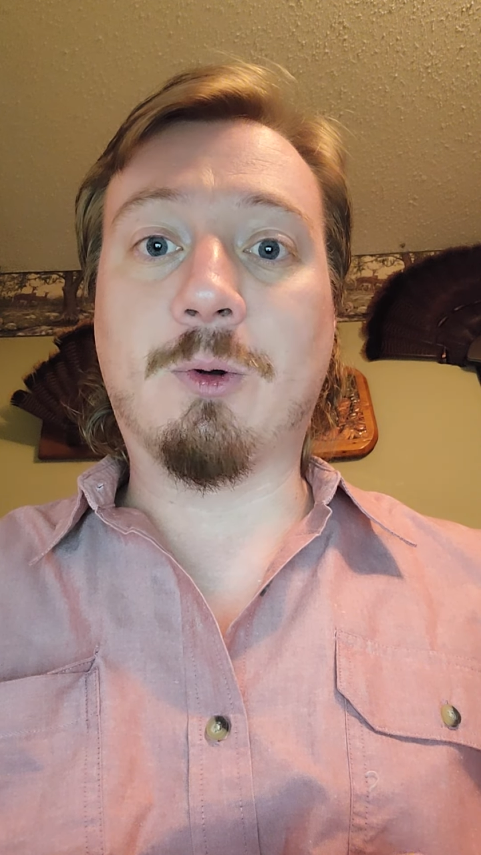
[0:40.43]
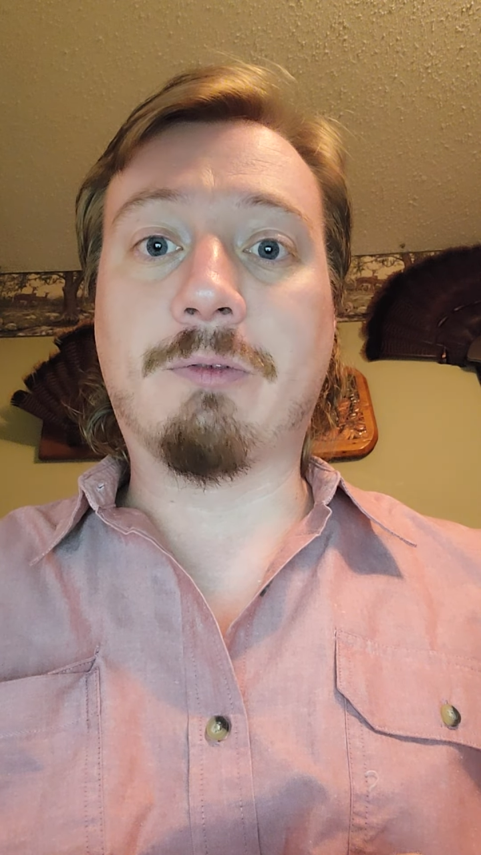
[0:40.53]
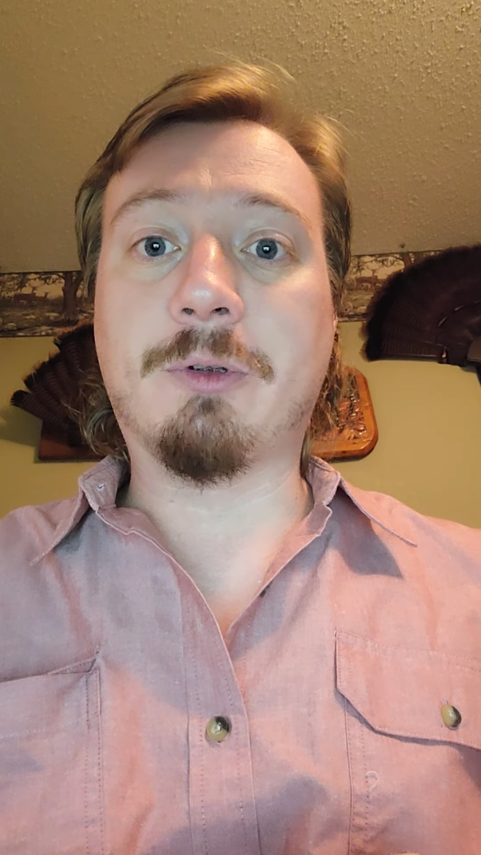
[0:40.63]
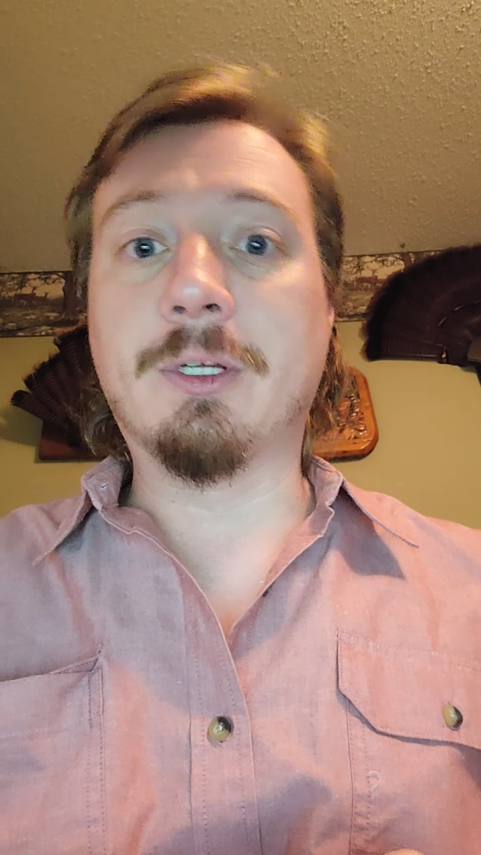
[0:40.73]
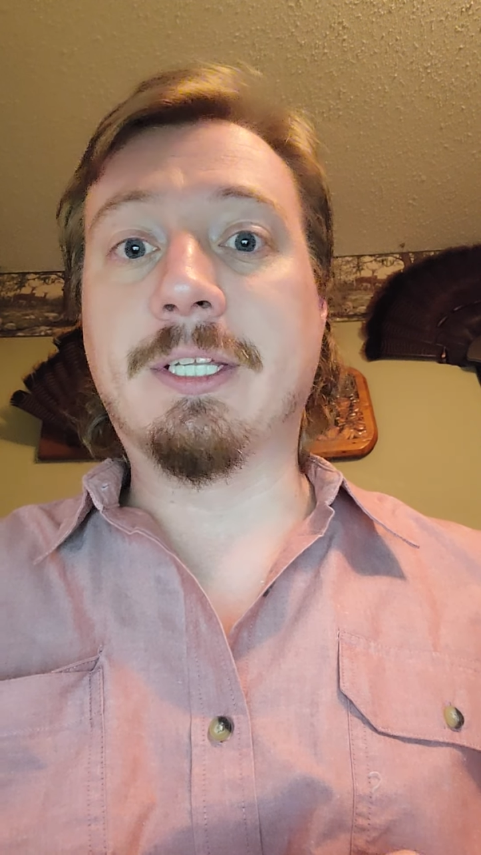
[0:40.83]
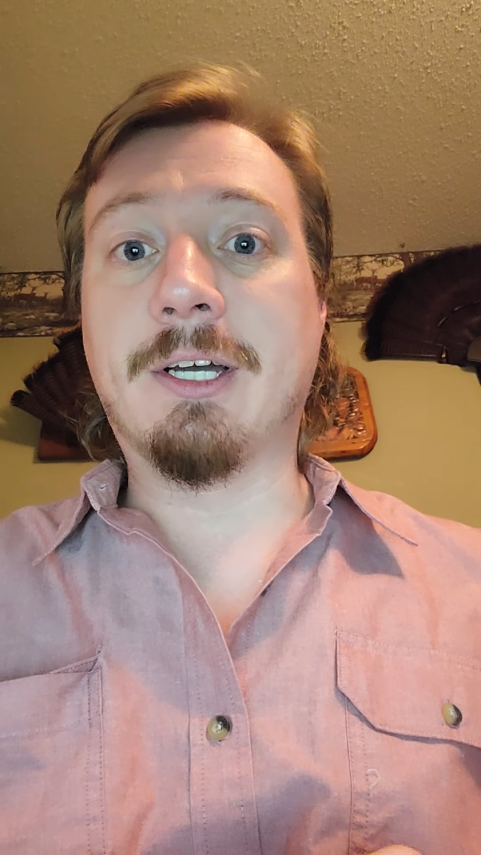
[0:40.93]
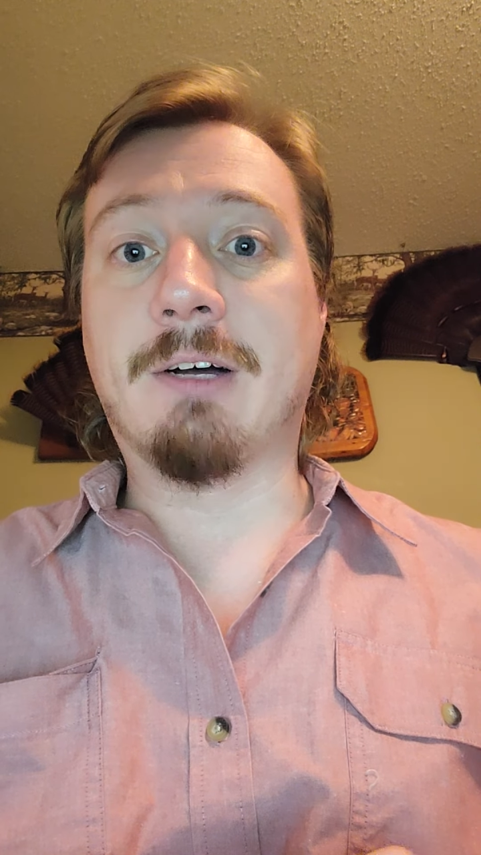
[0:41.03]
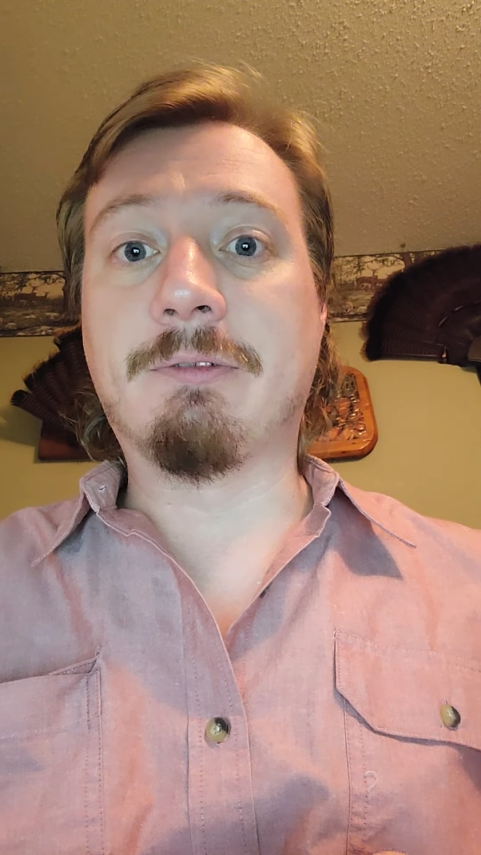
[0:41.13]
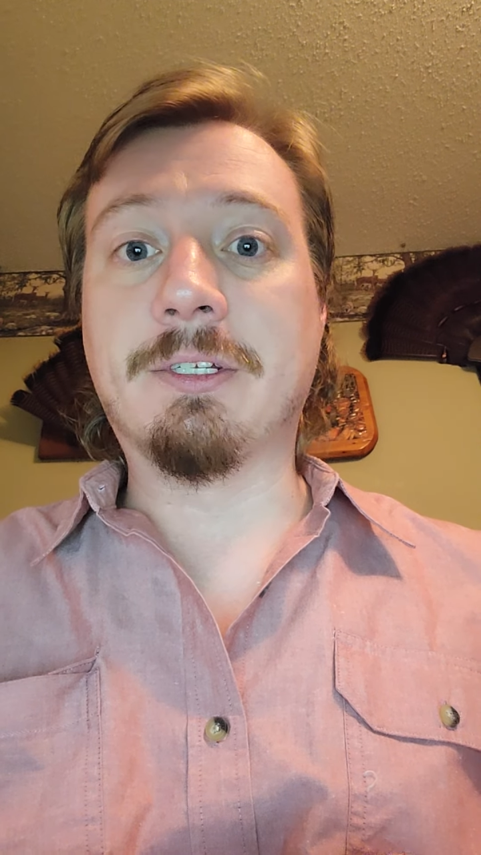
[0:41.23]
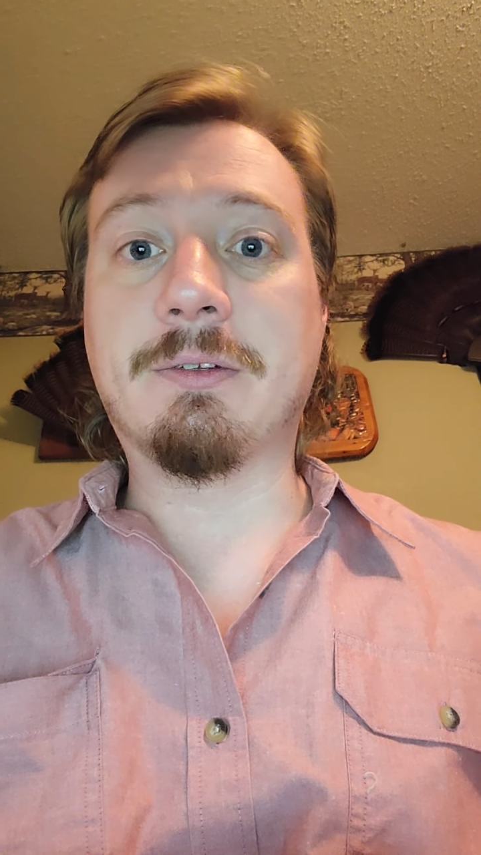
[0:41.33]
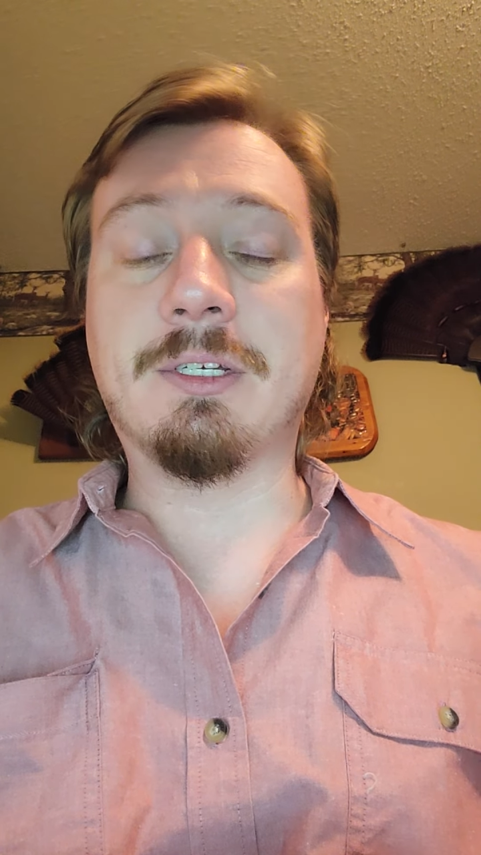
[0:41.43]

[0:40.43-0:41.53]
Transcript: or if you're in the office,